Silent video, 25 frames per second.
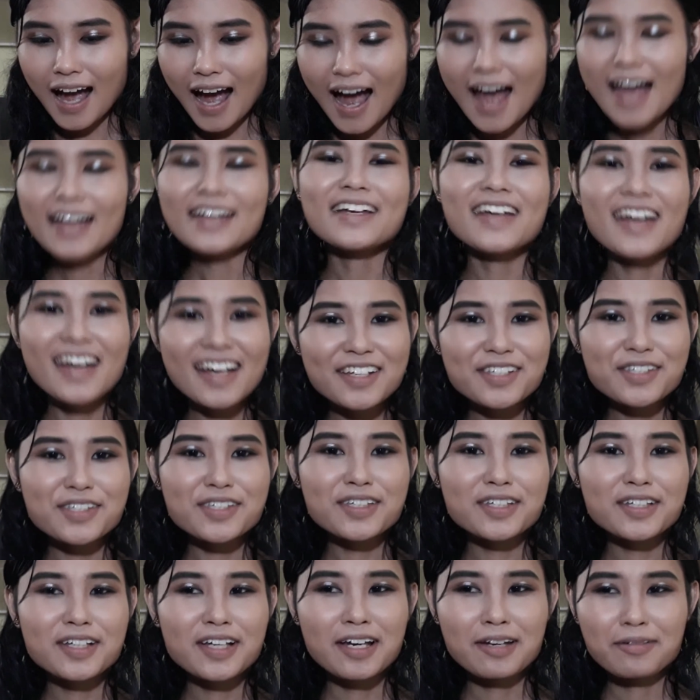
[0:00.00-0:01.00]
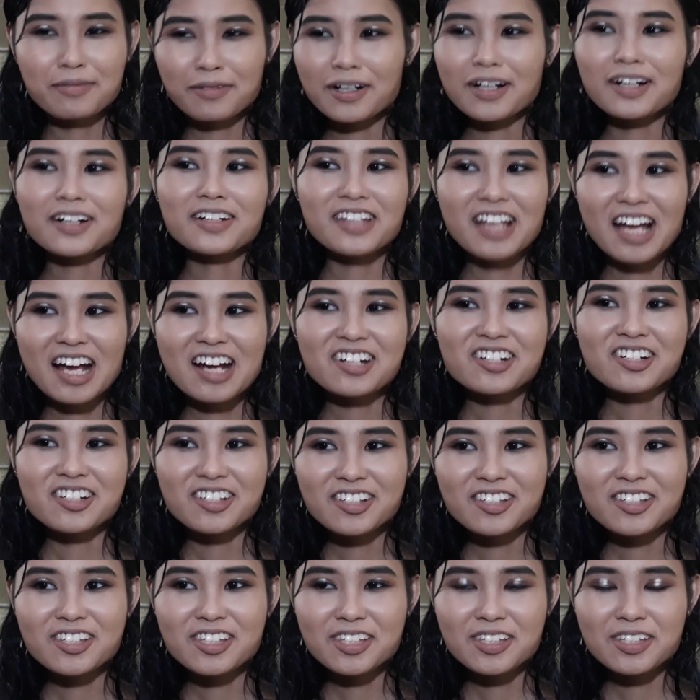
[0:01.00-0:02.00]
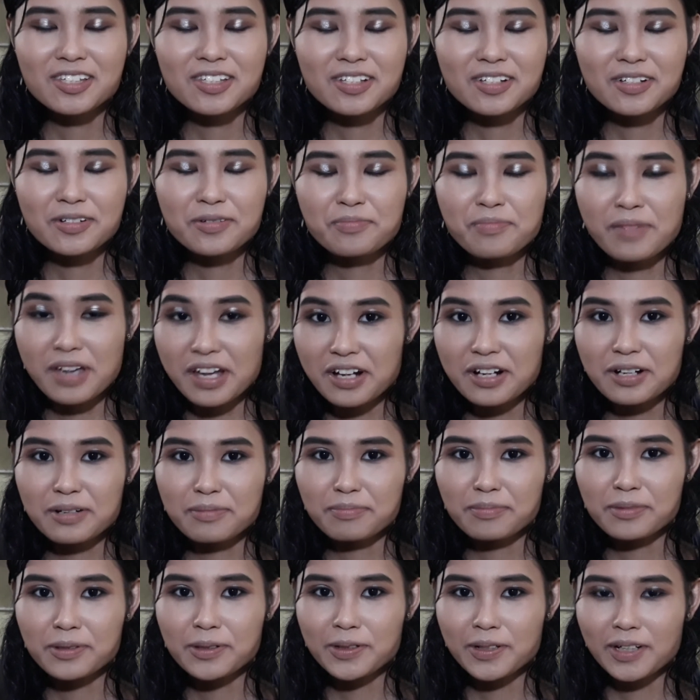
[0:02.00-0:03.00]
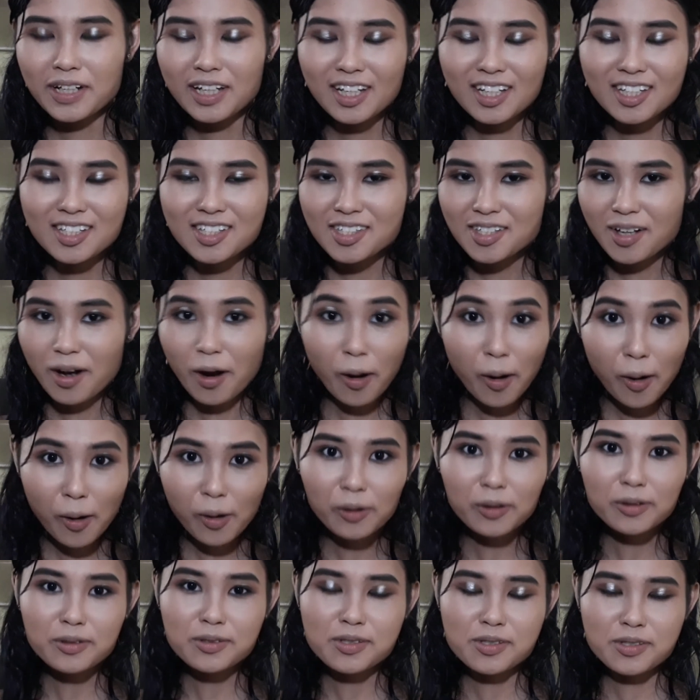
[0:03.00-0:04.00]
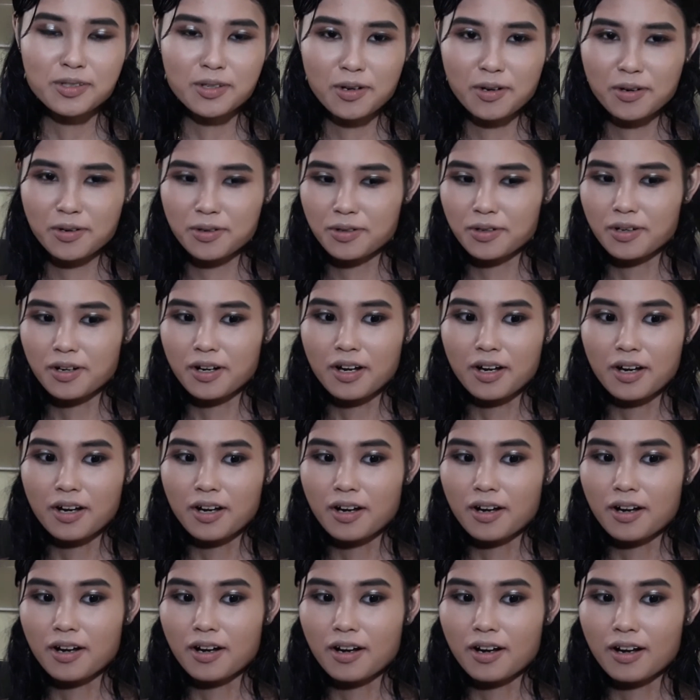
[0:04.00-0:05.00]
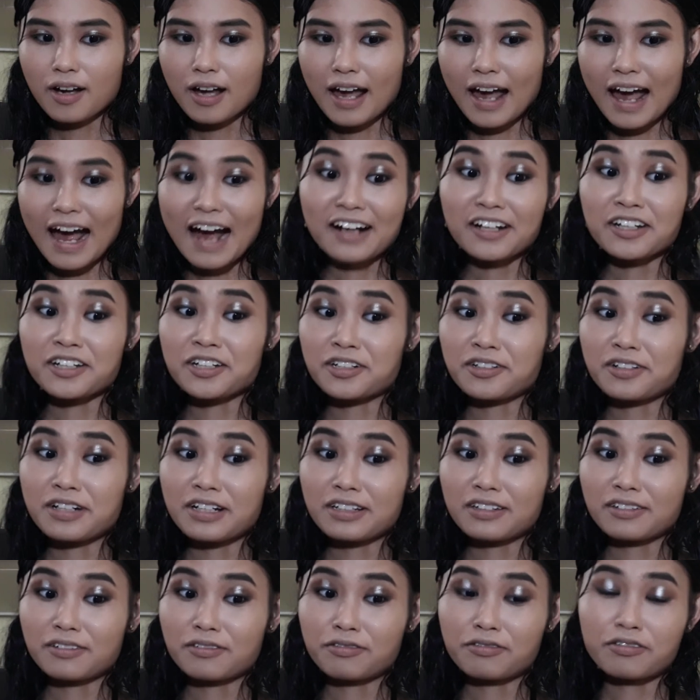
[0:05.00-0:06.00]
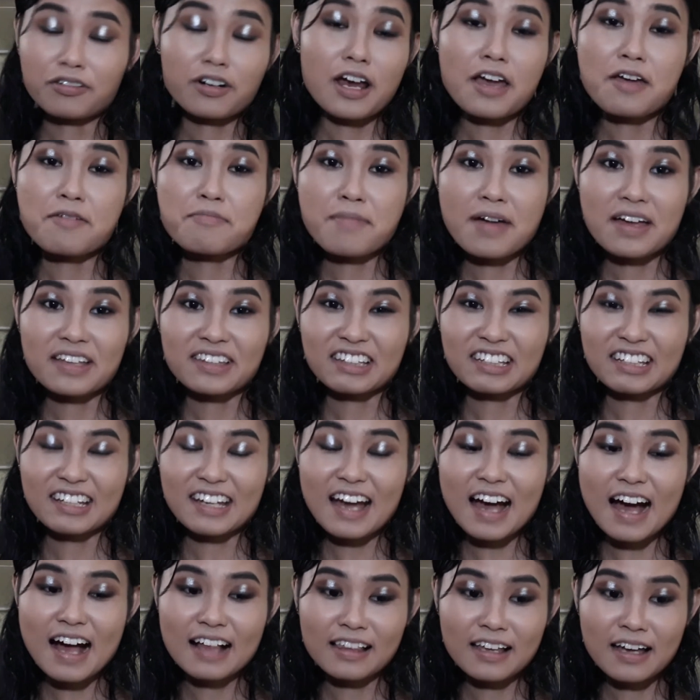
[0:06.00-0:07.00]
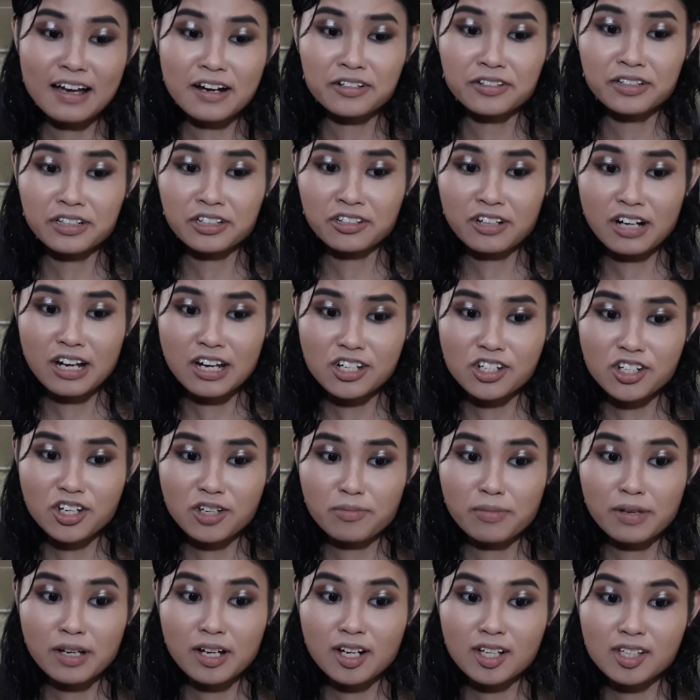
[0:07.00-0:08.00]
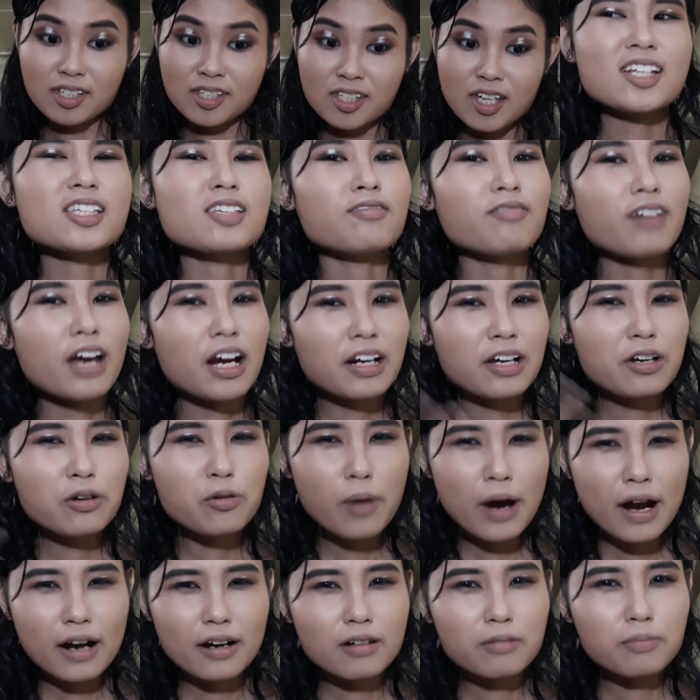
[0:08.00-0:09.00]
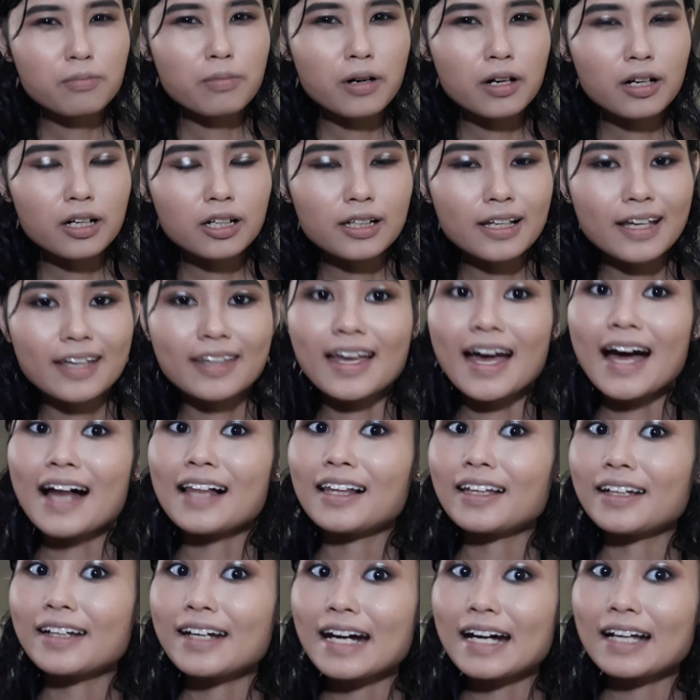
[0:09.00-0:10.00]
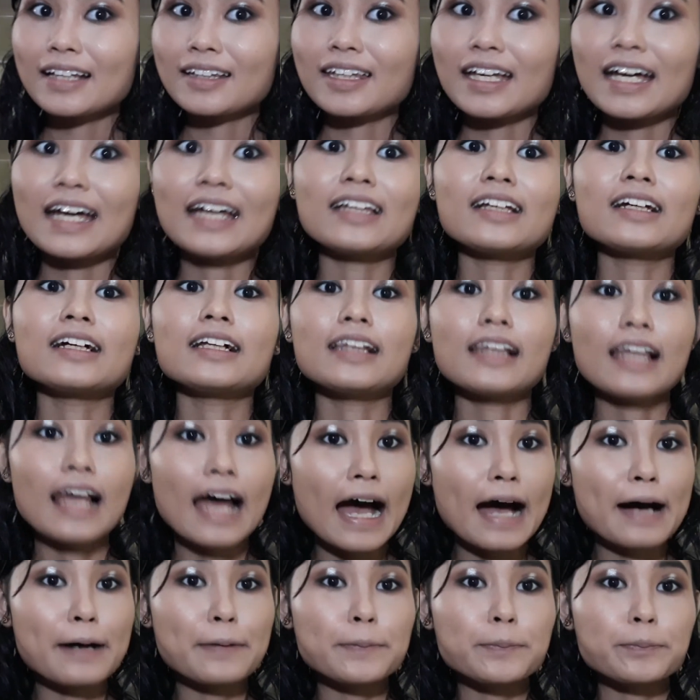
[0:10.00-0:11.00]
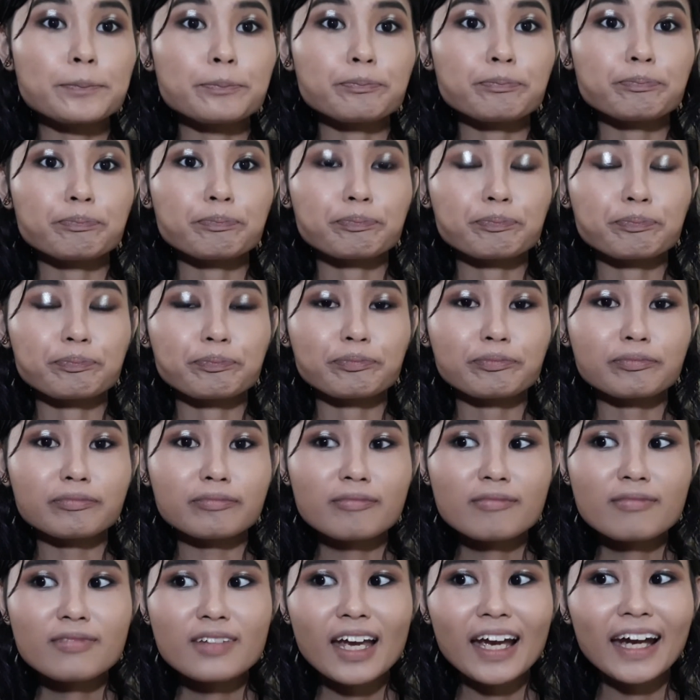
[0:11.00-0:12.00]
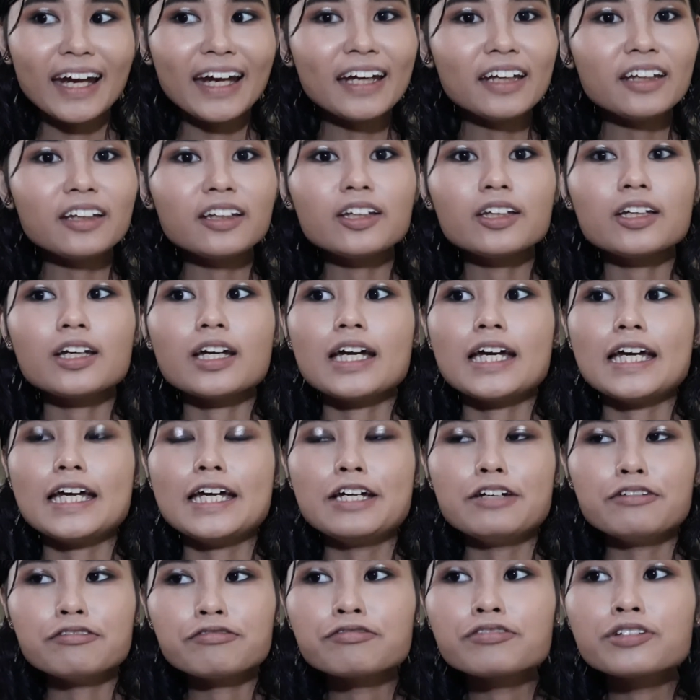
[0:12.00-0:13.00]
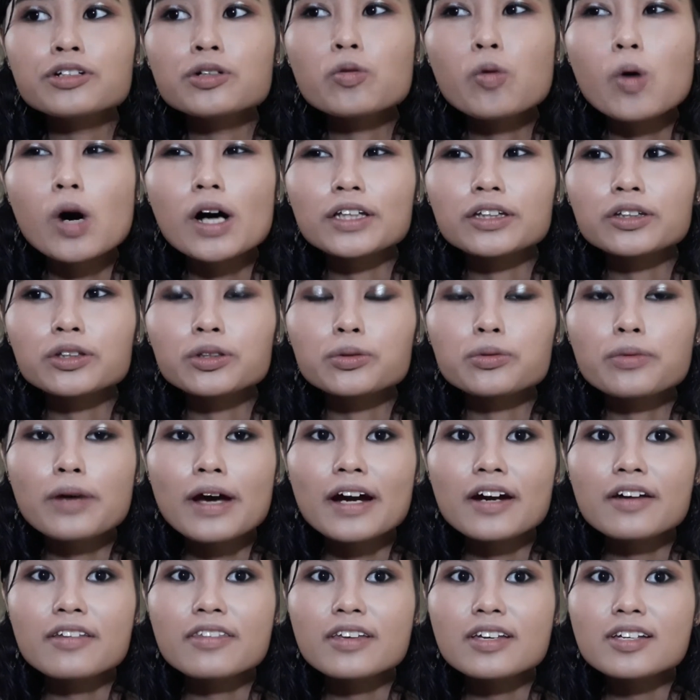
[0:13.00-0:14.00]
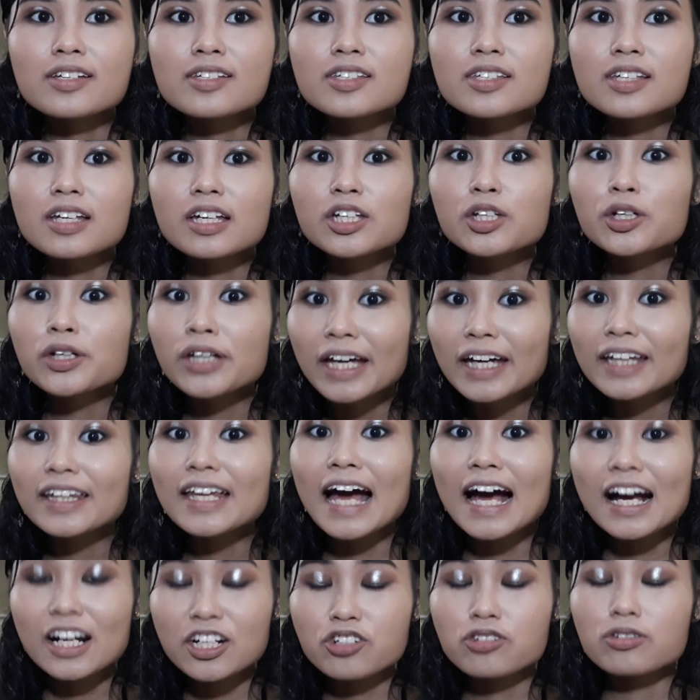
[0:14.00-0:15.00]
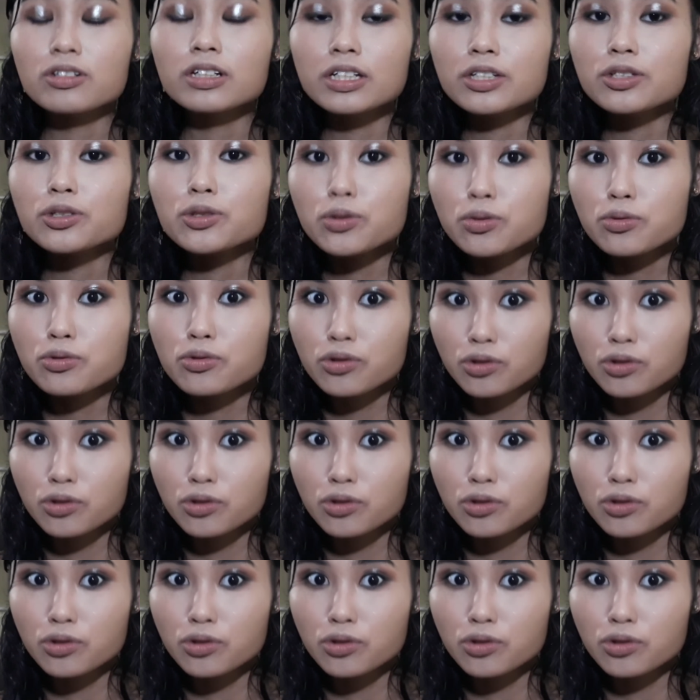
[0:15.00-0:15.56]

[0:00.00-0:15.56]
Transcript: I guess Kim Kardashian's makeup look is also accurate for a Met Gala recreation because it's very wearable and elegant and glam. And if you want to wear this, you can actually do